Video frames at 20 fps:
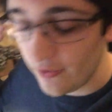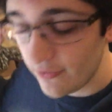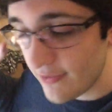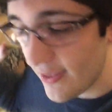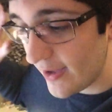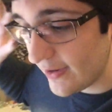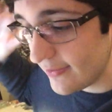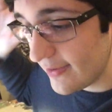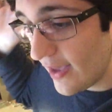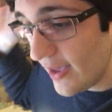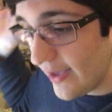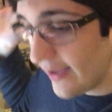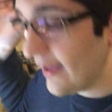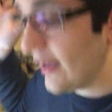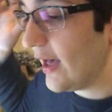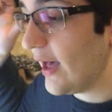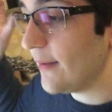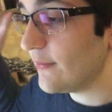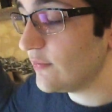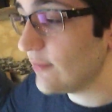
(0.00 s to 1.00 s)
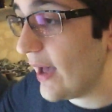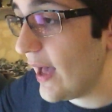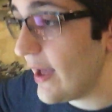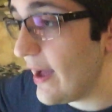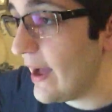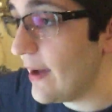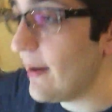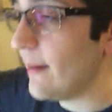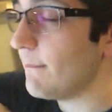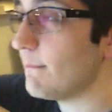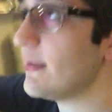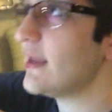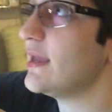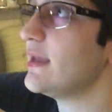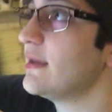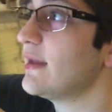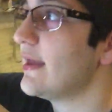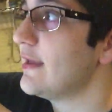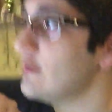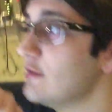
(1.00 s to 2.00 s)
And then uh, uh
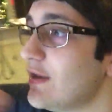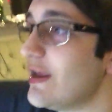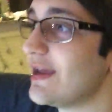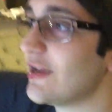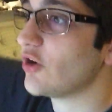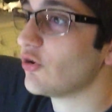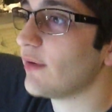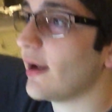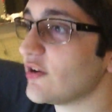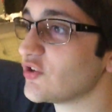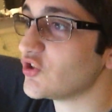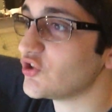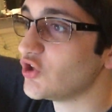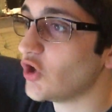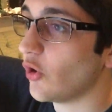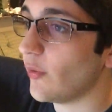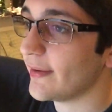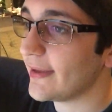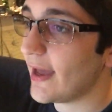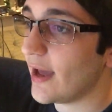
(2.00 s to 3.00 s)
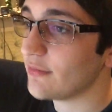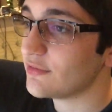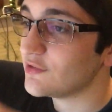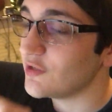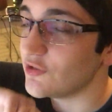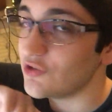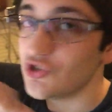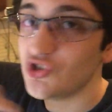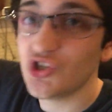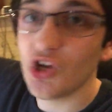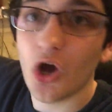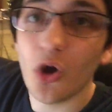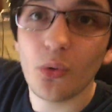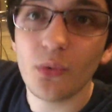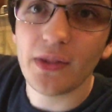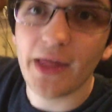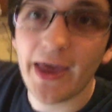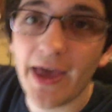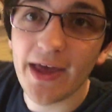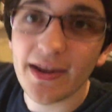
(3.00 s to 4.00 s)
me and Nick are actually going out to Joe
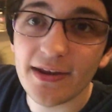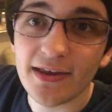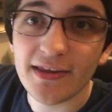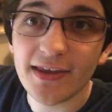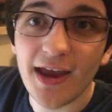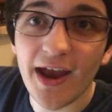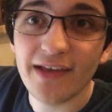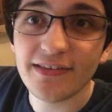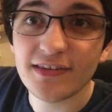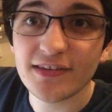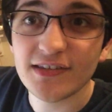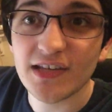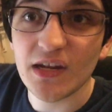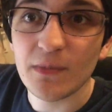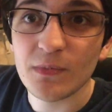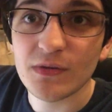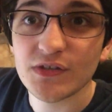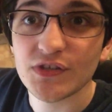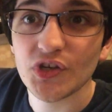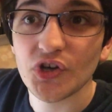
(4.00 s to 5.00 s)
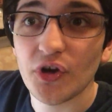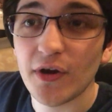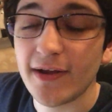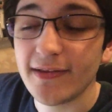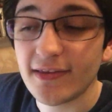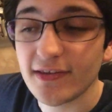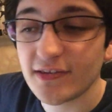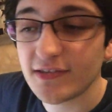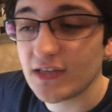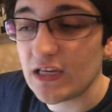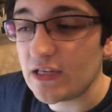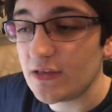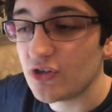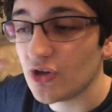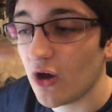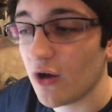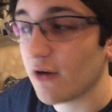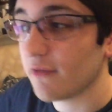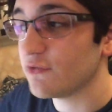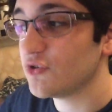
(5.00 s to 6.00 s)
Land in Kansas City, Missouri to see
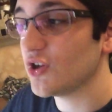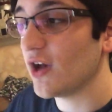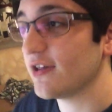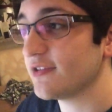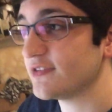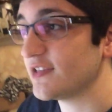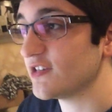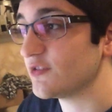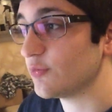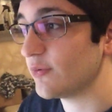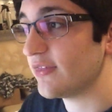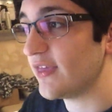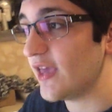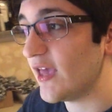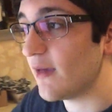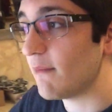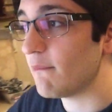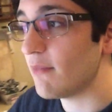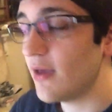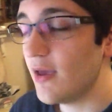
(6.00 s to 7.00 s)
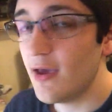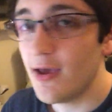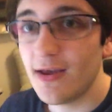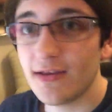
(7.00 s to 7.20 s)
Dawn of Justice with him.